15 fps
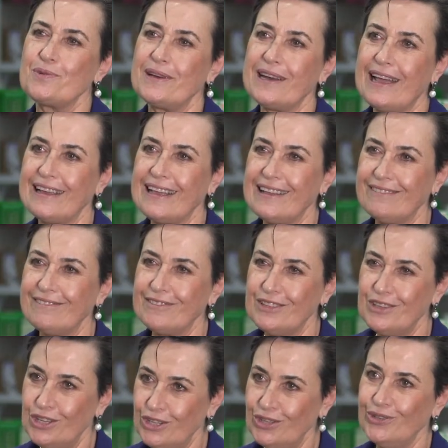when I
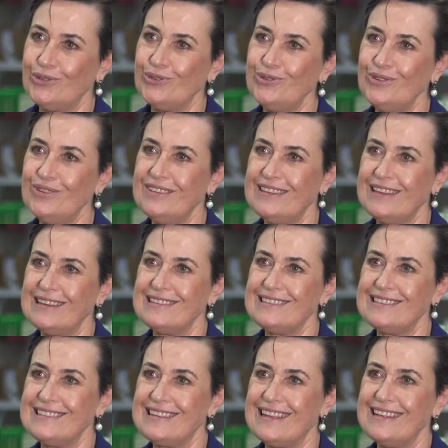knew that
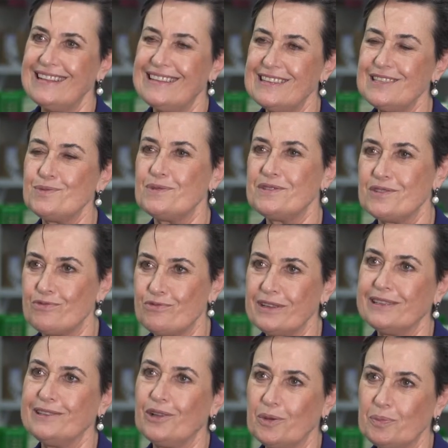this was a
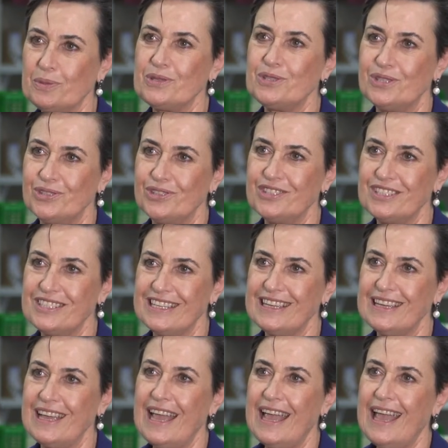real opportunity.